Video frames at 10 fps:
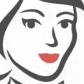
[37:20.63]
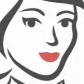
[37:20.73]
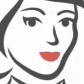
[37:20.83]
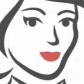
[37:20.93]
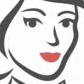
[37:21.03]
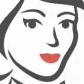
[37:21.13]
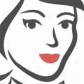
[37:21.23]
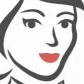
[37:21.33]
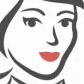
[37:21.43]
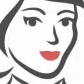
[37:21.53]
Exactly, and I
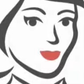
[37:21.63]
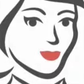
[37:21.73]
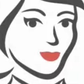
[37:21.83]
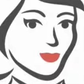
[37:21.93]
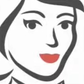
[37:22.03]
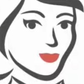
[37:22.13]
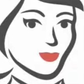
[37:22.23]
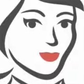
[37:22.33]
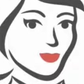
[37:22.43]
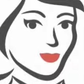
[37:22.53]
think that's extremely
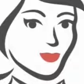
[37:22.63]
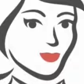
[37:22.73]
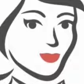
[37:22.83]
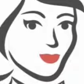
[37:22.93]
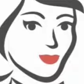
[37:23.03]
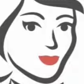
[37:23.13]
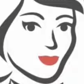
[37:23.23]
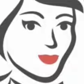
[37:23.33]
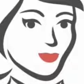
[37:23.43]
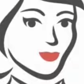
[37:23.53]
important, because
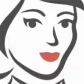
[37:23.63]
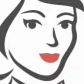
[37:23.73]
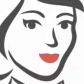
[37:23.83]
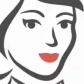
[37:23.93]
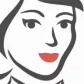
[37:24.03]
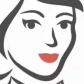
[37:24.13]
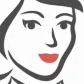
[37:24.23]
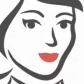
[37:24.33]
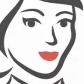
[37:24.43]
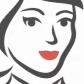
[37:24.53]
money is not
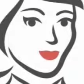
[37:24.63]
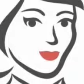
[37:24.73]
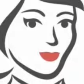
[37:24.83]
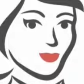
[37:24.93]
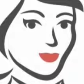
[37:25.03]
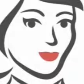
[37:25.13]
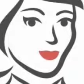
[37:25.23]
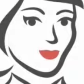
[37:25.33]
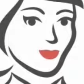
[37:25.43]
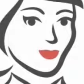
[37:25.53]

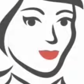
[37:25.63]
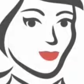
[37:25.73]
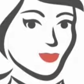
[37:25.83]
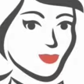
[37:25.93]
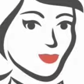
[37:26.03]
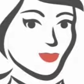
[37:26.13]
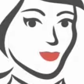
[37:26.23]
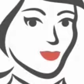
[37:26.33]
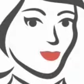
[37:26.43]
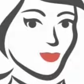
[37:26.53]
happiness,
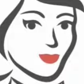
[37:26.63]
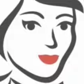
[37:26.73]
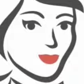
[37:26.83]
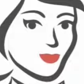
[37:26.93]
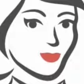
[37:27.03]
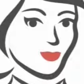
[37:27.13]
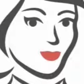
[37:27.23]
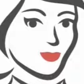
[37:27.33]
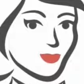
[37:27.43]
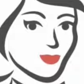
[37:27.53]
but boy, it really
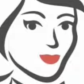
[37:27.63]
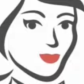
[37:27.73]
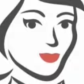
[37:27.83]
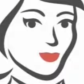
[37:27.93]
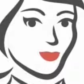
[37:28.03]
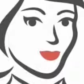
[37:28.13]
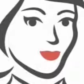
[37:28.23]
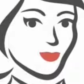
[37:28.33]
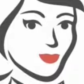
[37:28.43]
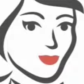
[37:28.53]
helps when you want to try
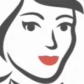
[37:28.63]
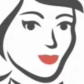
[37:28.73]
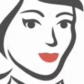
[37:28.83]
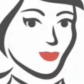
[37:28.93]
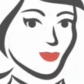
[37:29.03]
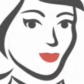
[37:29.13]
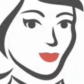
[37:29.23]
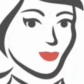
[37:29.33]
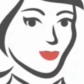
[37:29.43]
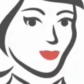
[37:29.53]
to
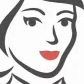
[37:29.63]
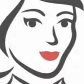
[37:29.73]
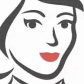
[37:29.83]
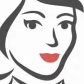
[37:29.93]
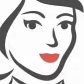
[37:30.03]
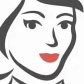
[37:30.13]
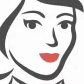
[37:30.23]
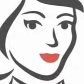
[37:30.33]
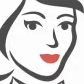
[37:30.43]
manifest and build your